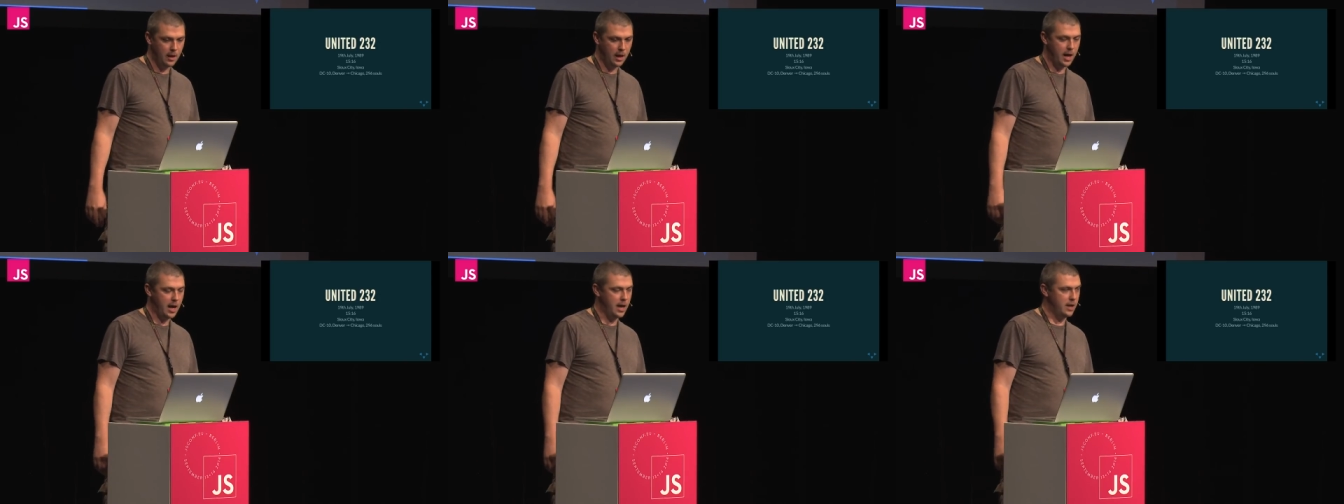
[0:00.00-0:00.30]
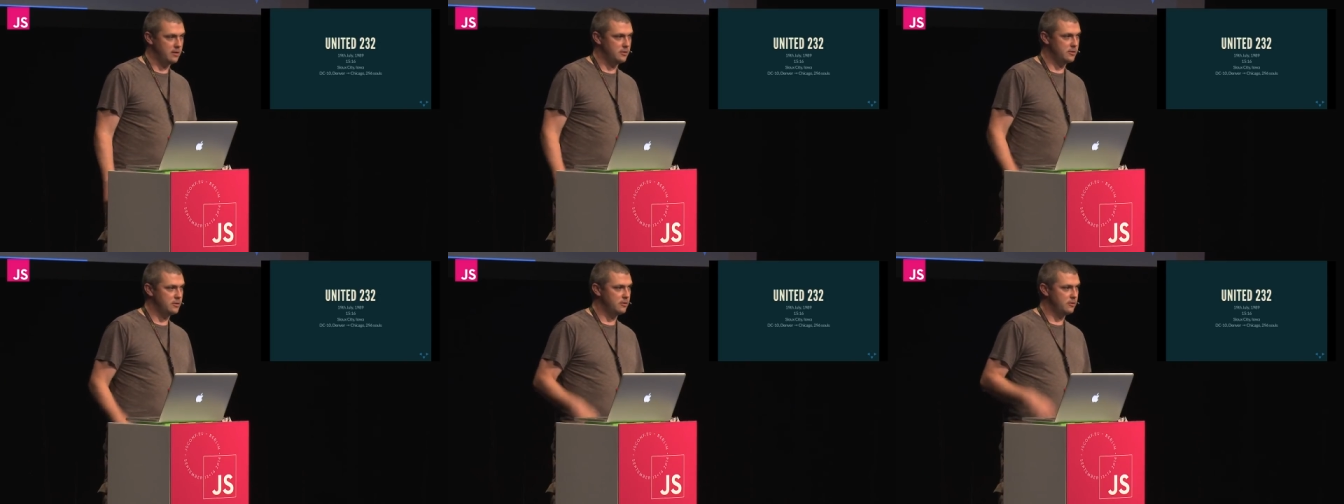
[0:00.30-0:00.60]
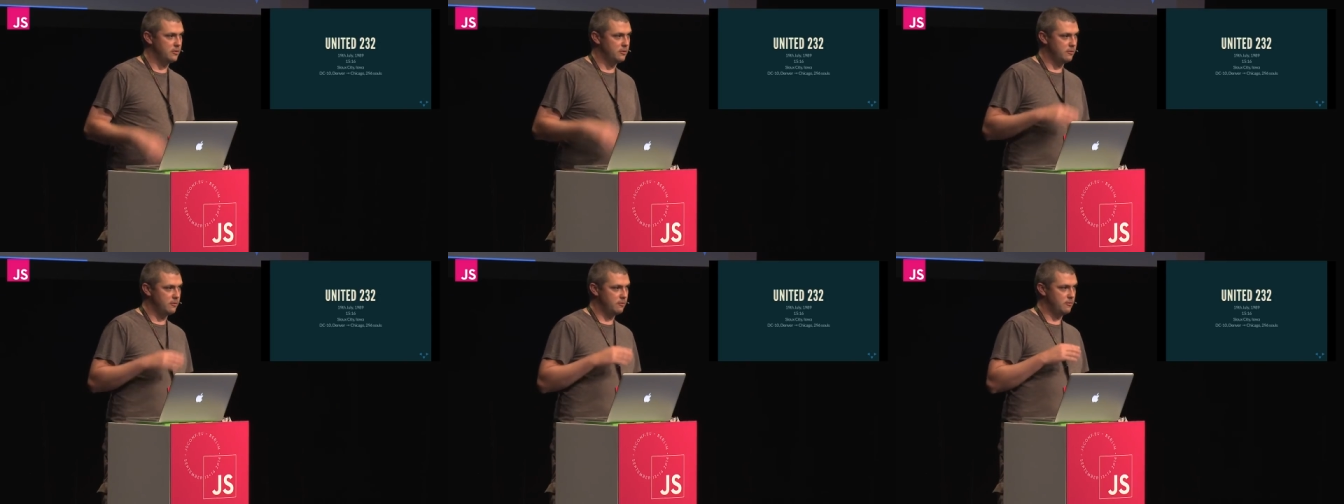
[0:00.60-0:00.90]
and
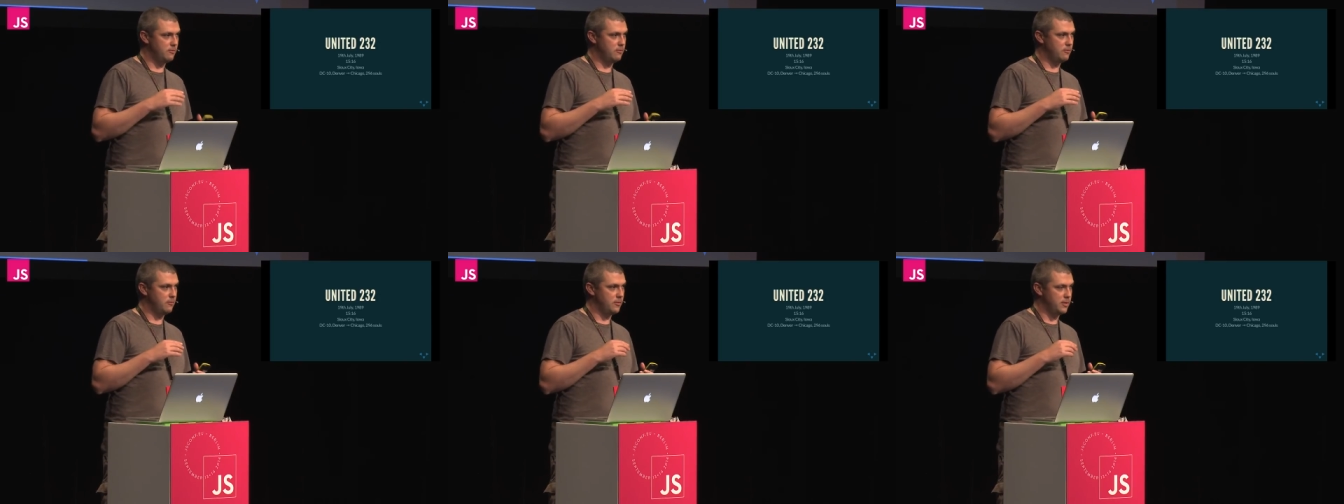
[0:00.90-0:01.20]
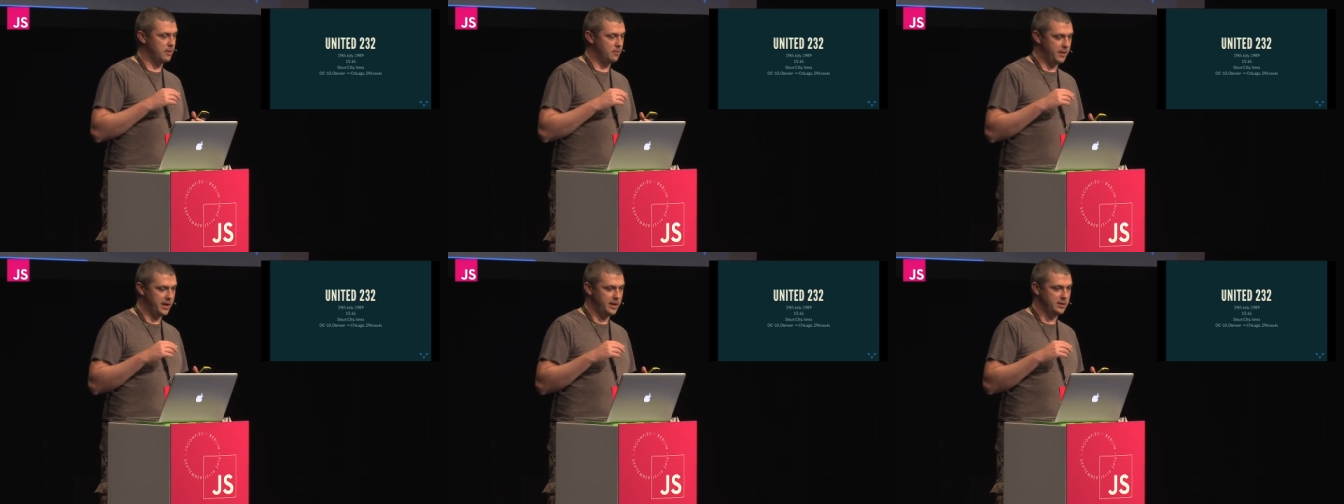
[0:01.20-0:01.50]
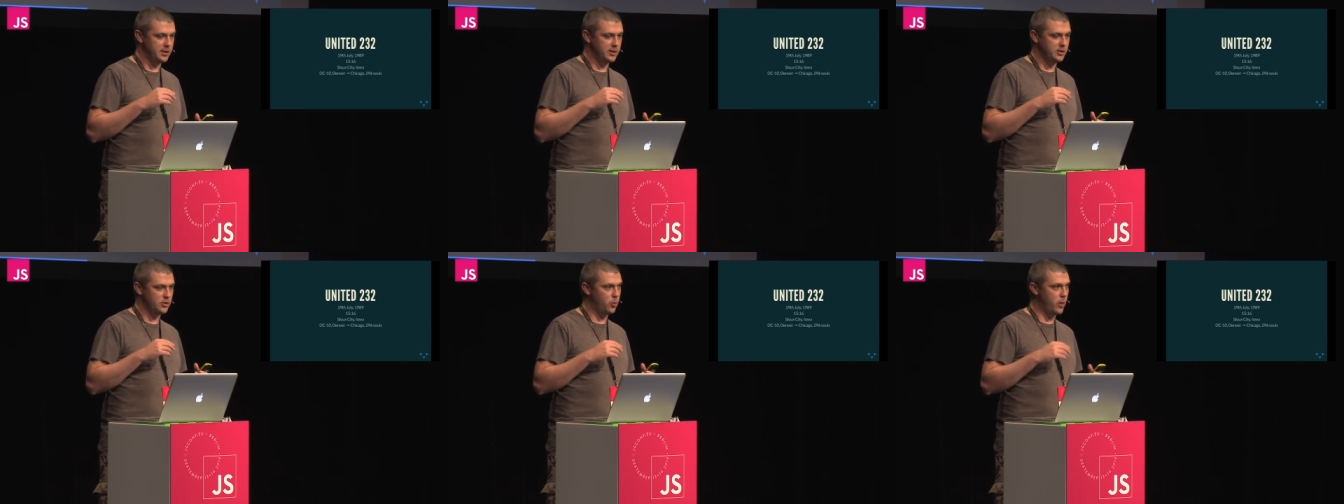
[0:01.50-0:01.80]
the
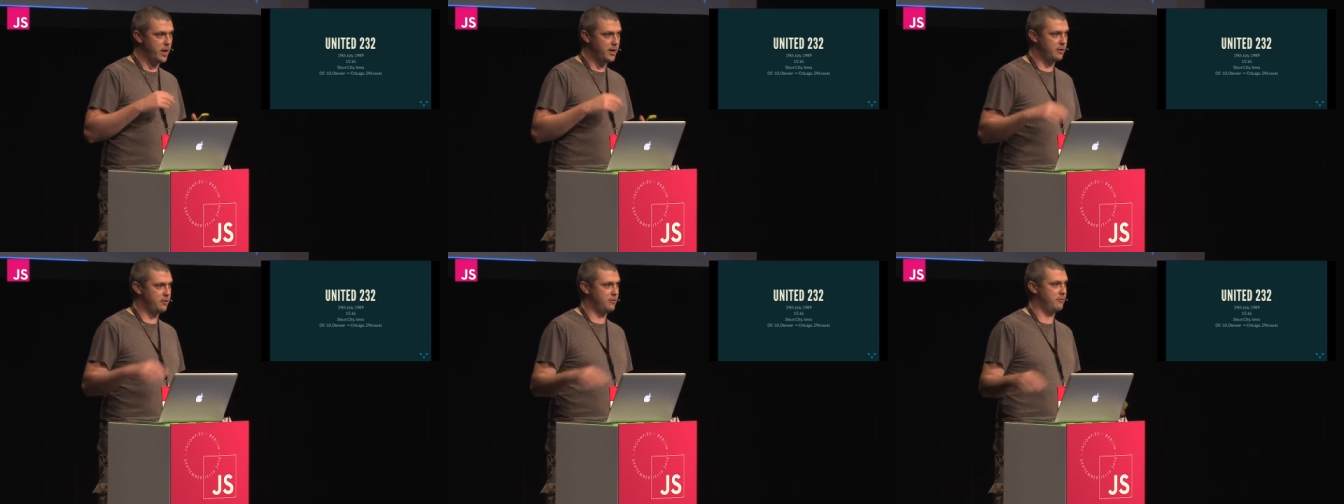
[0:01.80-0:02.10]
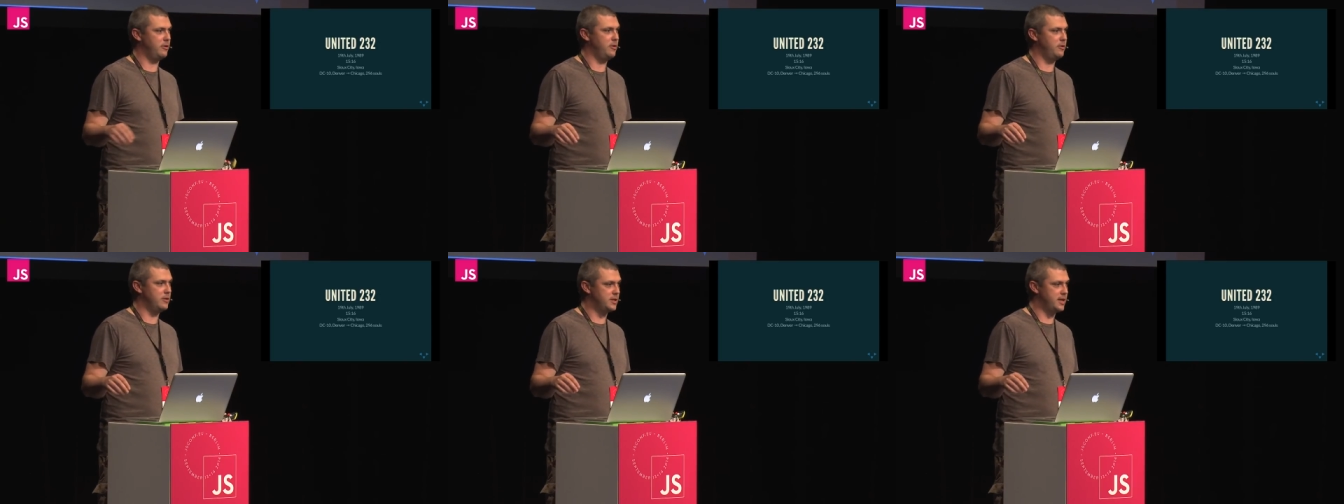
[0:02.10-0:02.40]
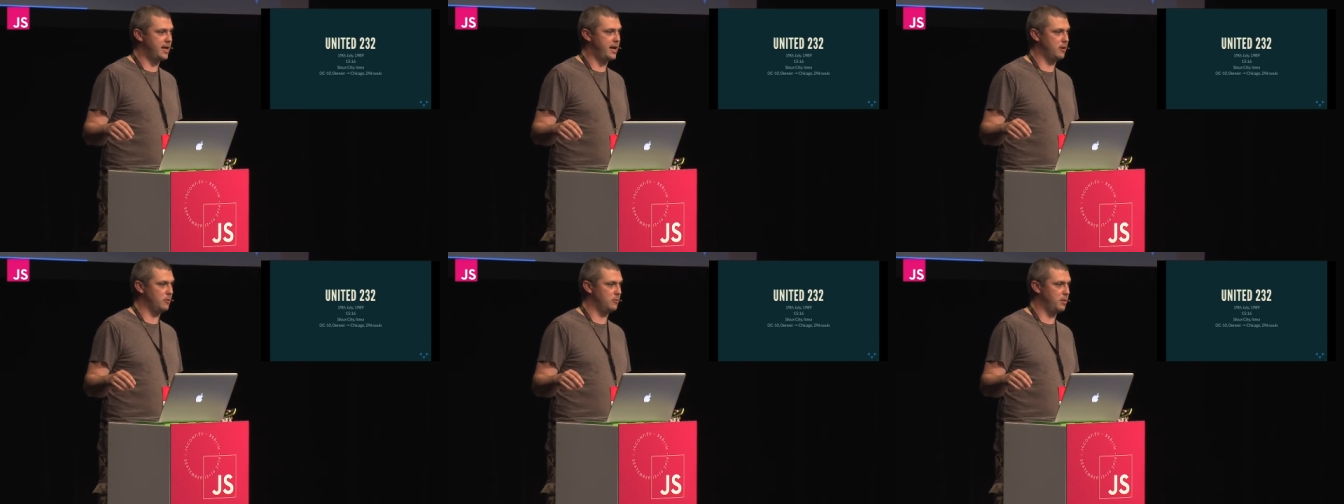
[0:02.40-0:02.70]
pieces went through the
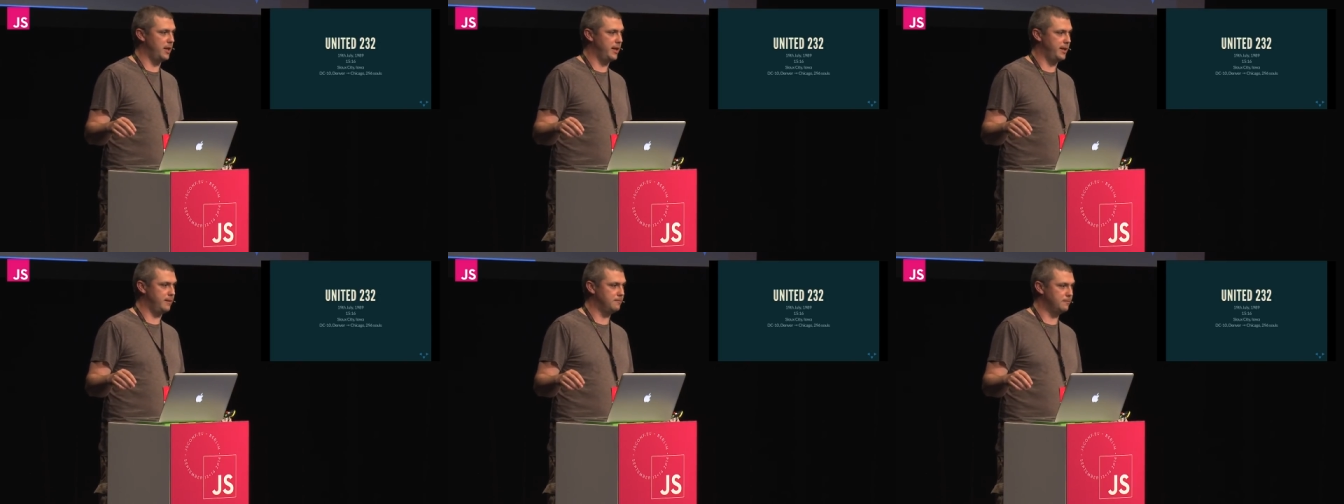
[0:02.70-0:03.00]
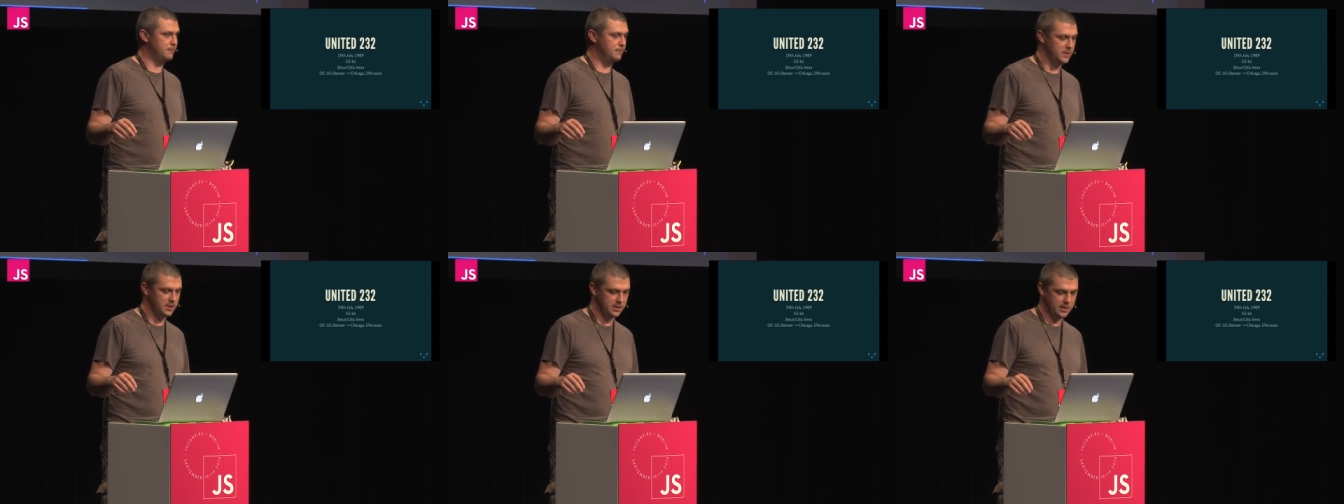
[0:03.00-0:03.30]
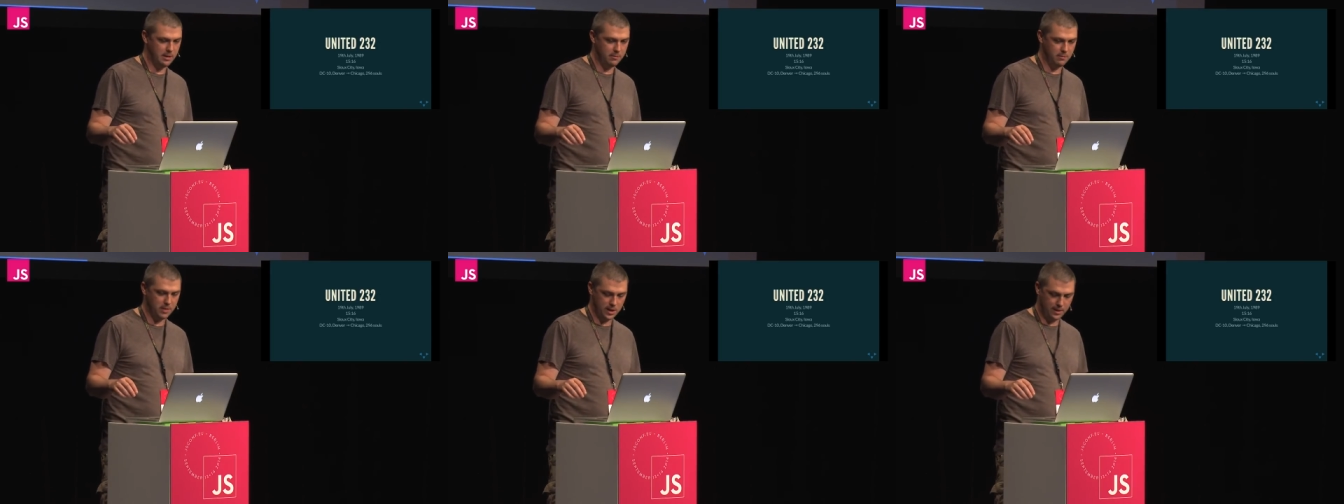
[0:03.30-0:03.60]
tailplane
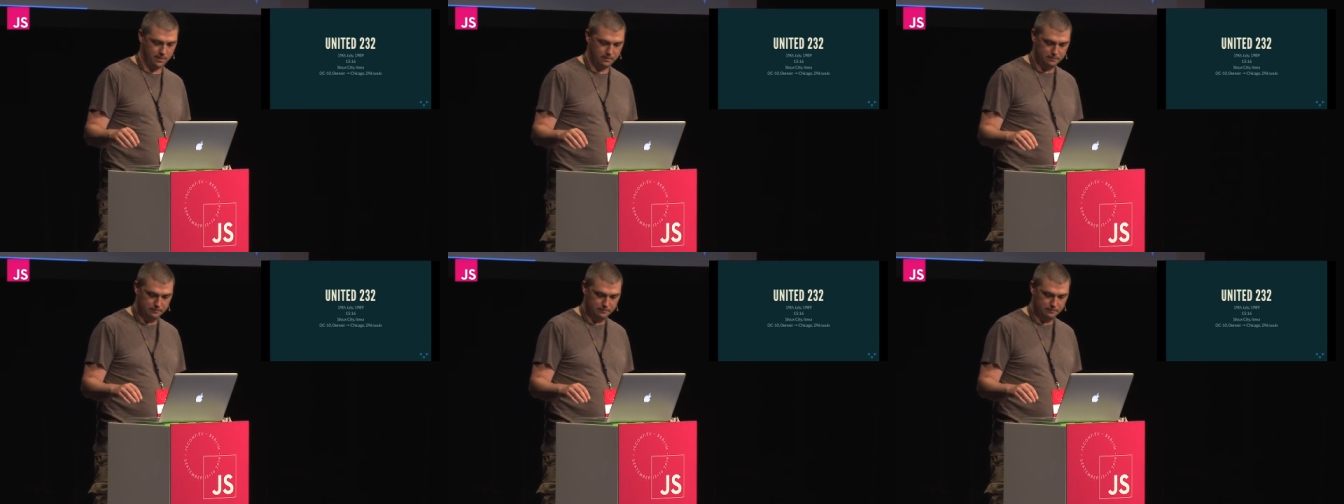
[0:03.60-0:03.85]
assembly.